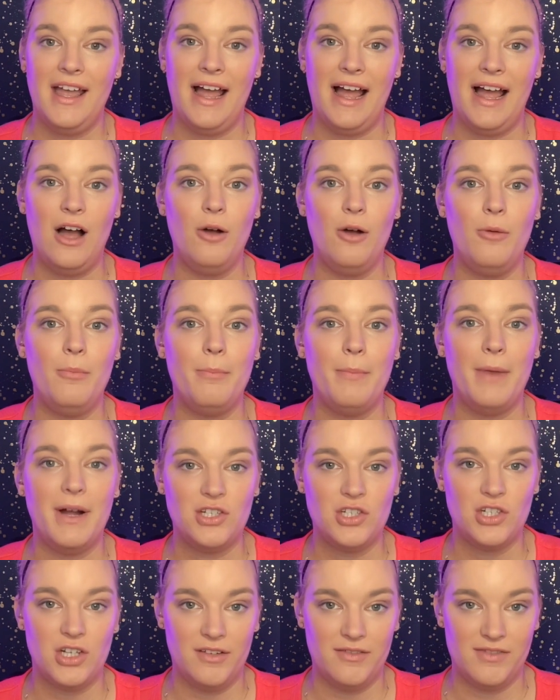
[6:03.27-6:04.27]
how
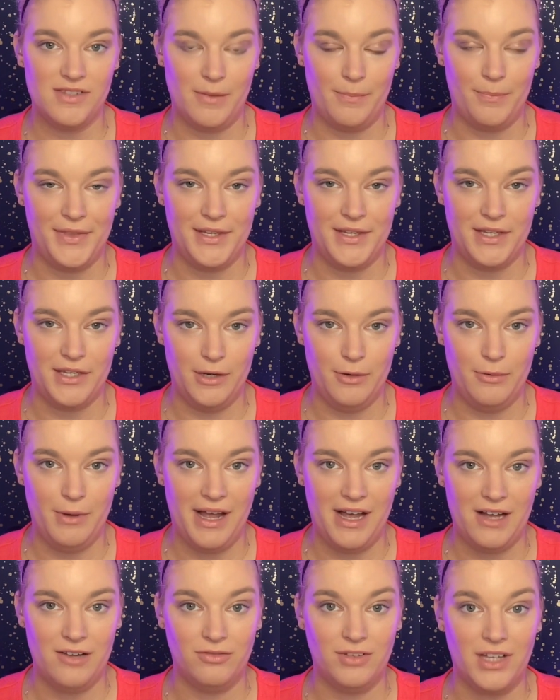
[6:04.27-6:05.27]
much of something you
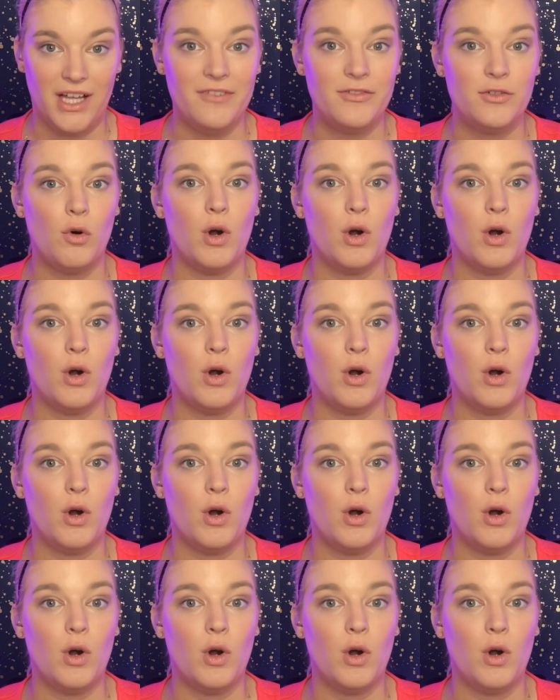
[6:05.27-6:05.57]
have left